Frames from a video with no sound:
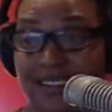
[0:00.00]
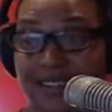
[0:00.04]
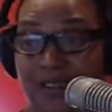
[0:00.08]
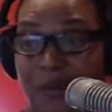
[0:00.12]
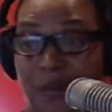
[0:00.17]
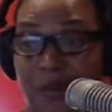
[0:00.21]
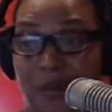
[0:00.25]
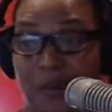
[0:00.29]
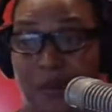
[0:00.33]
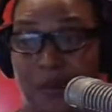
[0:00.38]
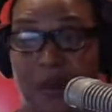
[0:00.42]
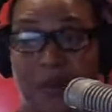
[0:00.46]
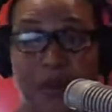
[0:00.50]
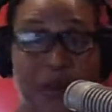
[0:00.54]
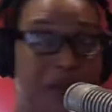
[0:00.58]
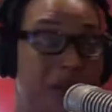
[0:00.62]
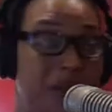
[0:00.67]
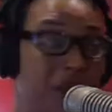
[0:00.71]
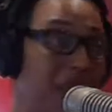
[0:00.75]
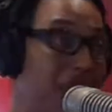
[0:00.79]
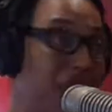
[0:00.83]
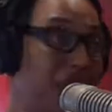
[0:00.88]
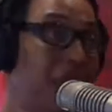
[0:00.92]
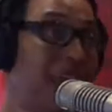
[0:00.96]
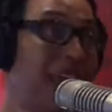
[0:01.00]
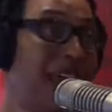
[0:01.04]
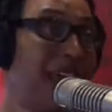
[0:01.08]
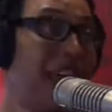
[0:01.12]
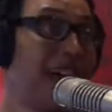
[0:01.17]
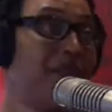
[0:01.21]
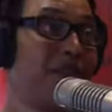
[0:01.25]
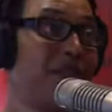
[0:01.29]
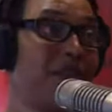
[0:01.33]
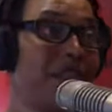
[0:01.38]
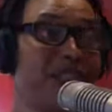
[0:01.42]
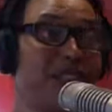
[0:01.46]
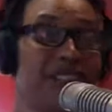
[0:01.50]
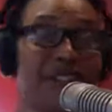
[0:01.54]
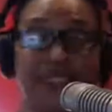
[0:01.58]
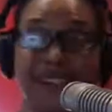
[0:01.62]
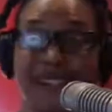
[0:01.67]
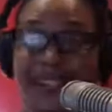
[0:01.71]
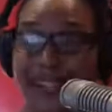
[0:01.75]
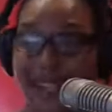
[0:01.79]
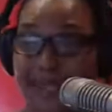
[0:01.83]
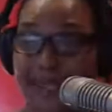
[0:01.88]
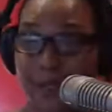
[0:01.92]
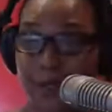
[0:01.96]
the problem. We have to
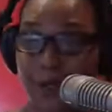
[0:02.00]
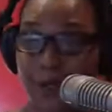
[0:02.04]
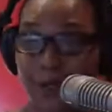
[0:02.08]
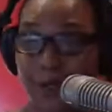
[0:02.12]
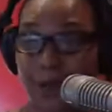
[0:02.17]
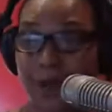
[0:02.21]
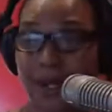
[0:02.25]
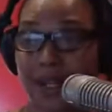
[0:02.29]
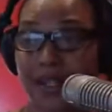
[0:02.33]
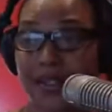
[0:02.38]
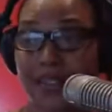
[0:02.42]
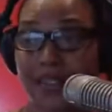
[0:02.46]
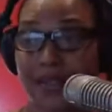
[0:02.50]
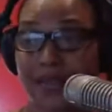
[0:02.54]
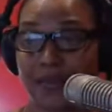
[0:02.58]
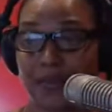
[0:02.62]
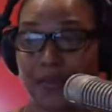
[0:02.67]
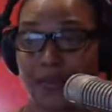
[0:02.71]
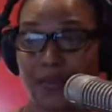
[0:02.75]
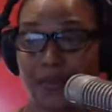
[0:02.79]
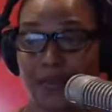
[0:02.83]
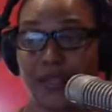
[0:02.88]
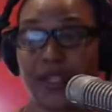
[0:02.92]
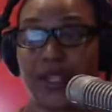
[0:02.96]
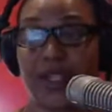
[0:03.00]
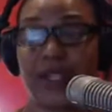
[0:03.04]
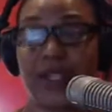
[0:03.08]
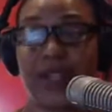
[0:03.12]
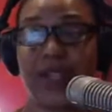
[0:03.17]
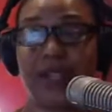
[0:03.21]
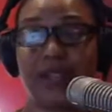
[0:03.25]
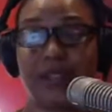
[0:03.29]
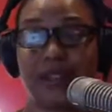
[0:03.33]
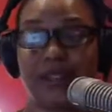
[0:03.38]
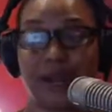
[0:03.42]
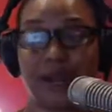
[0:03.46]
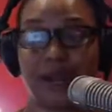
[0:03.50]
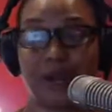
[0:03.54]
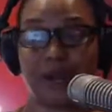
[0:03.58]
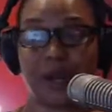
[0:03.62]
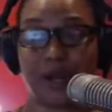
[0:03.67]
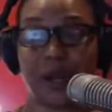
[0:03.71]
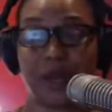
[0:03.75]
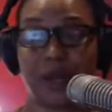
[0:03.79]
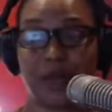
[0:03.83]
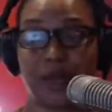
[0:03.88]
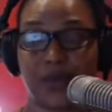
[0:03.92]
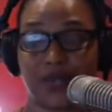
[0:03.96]
continue and keep moving. Get
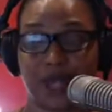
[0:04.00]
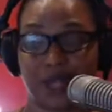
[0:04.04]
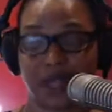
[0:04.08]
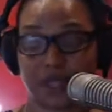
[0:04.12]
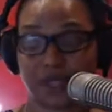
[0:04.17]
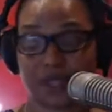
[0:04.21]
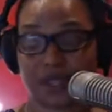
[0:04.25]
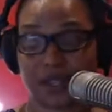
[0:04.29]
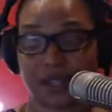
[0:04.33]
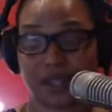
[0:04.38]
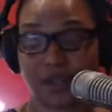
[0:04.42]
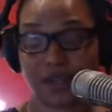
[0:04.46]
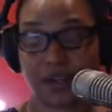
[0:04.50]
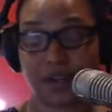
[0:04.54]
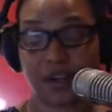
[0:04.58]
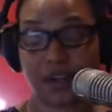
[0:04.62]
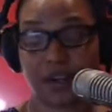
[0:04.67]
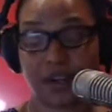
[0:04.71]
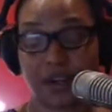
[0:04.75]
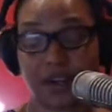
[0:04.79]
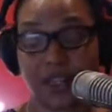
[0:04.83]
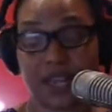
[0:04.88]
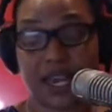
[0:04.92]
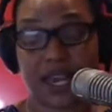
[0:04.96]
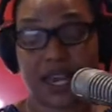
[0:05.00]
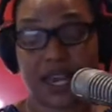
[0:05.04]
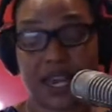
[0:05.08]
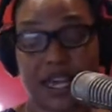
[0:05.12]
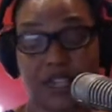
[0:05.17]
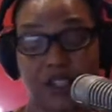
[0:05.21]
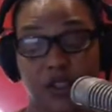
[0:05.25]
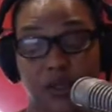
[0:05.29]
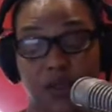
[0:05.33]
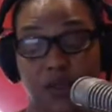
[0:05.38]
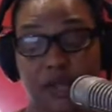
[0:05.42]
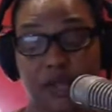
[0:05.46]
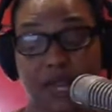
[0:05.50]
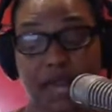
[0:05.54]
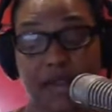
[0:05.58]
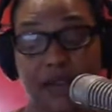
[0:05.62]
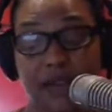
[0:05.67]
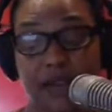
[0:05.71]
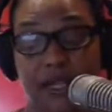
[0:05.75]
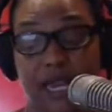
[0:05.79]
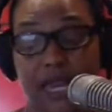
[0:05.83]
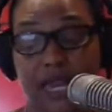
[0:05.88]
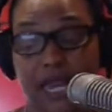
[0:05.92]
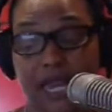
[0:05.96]
on up, dust yourself off. As you
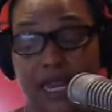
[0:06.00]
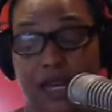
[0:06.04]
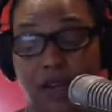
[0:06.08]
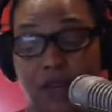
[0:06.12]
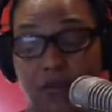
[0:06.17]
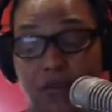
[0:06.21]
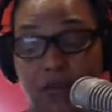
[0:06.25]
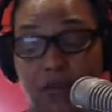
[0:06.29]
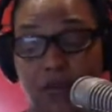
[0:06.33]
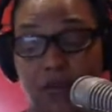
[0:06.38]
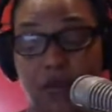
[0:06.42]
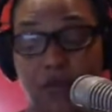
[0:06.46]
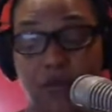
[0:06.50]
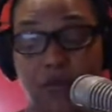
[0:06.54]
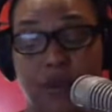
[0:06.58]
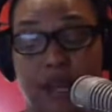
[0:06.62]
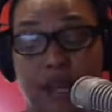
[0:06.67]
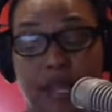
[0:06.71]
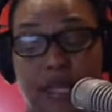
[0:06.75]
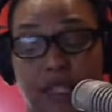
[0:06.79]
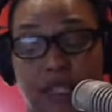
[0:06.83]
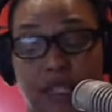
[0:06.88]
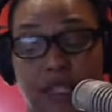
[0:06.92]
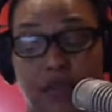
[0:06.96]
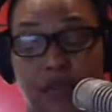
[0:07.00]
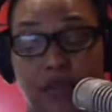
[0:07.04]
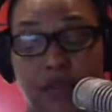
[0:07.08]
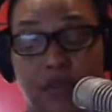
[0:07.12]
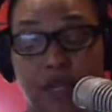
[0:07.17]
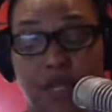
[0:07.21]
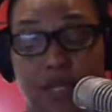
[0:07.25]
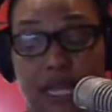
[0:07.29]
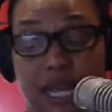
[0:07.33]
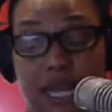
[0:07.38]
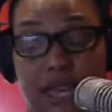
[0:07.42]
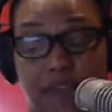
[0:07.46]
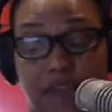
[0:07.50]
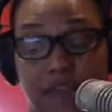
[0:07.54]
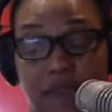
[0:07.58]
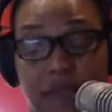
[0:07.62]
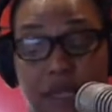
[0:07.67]
navigate through the rest of your life,